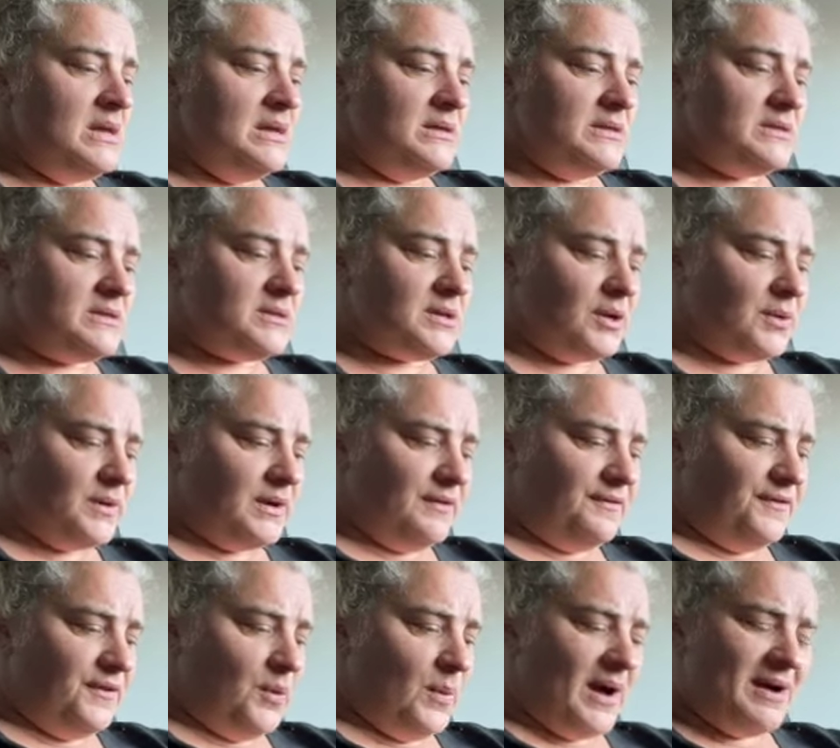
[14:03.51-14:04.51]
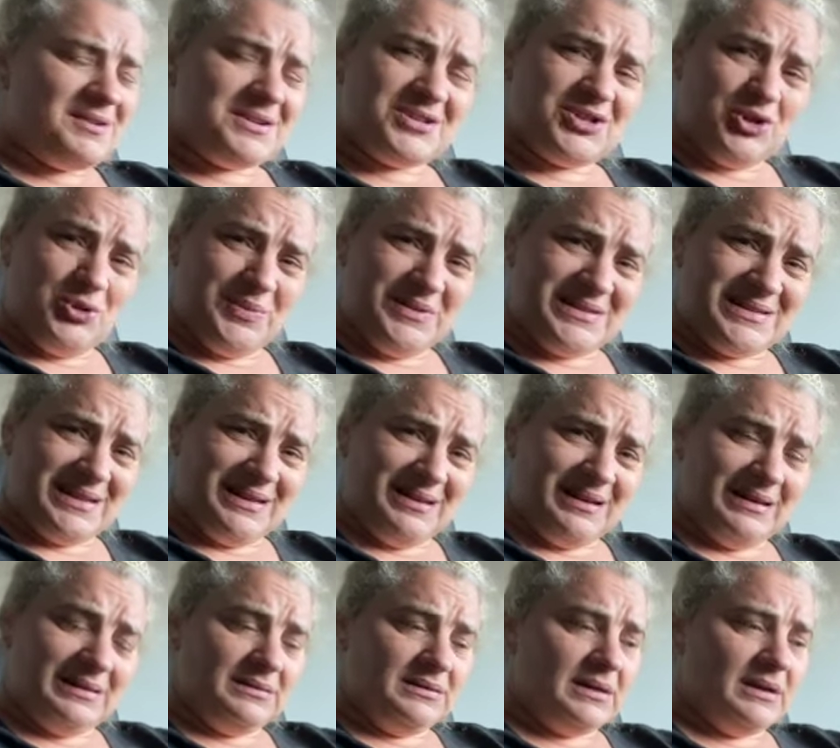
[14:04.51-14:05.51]
So if you are a super
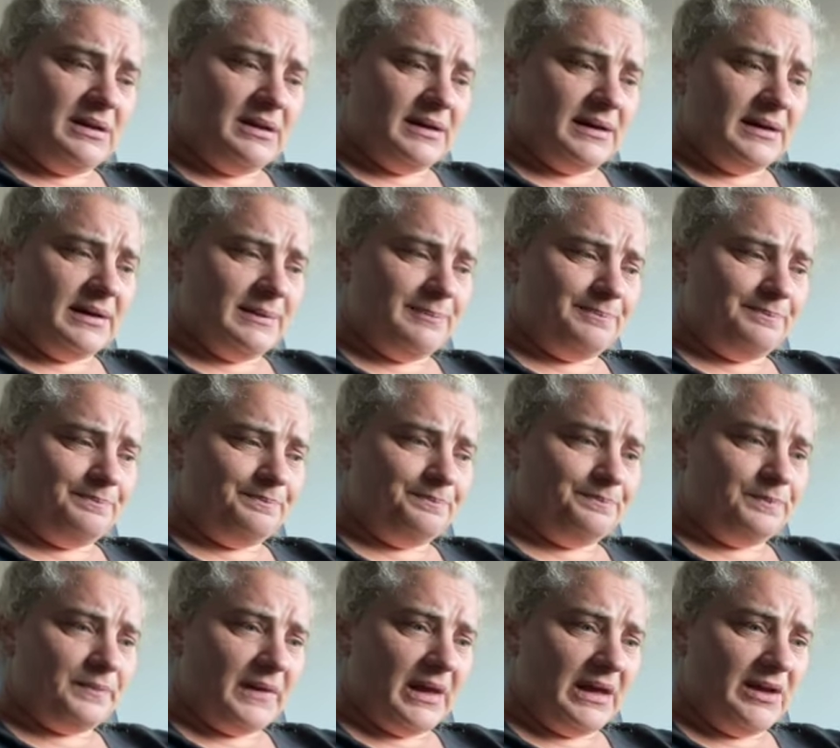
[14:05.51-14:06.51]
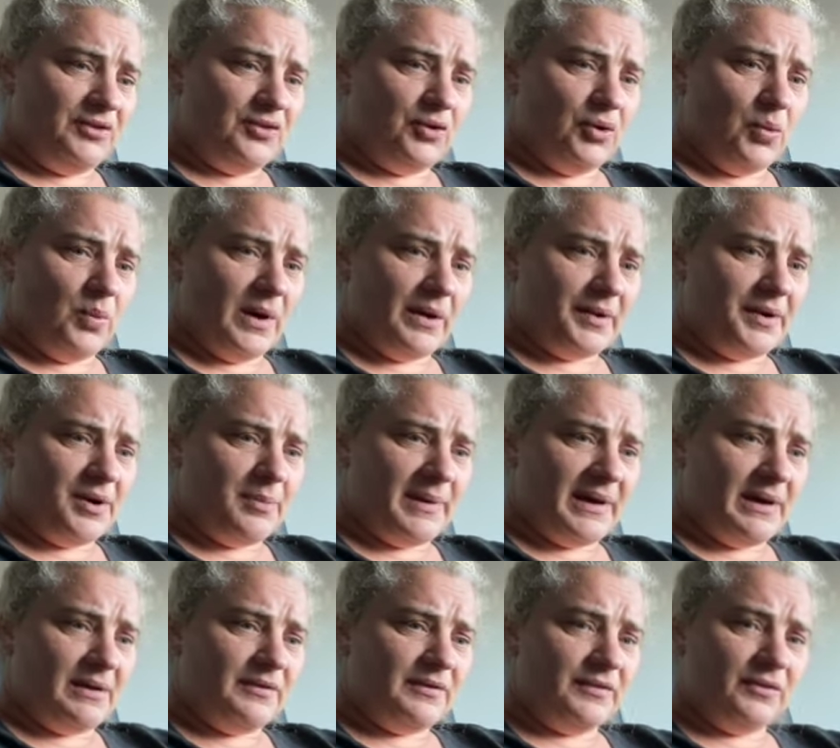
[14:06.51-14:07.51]
senior and you're worried
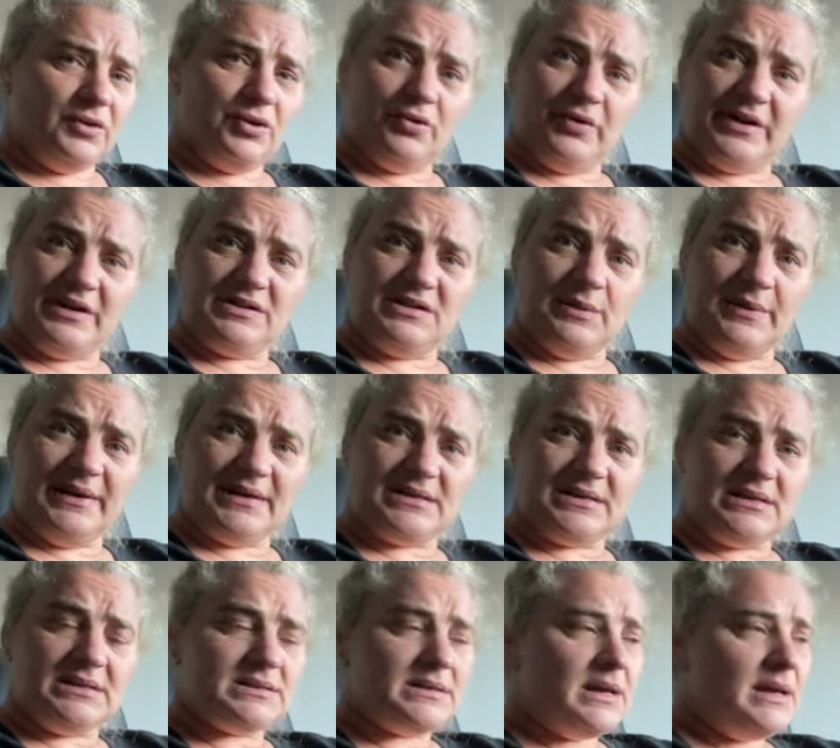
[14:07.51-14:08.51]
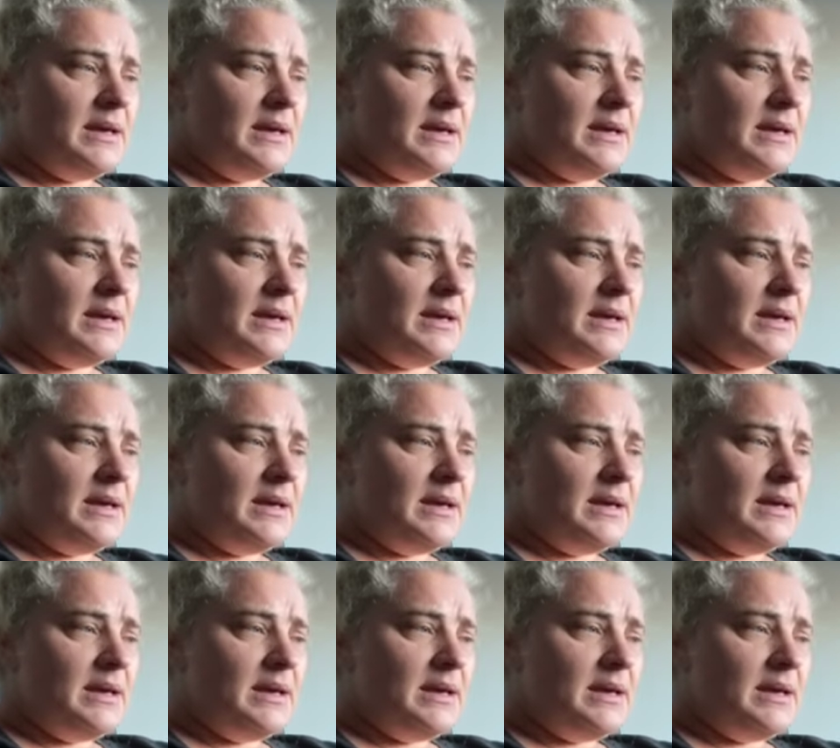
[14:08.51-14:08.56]
about credity-weddities,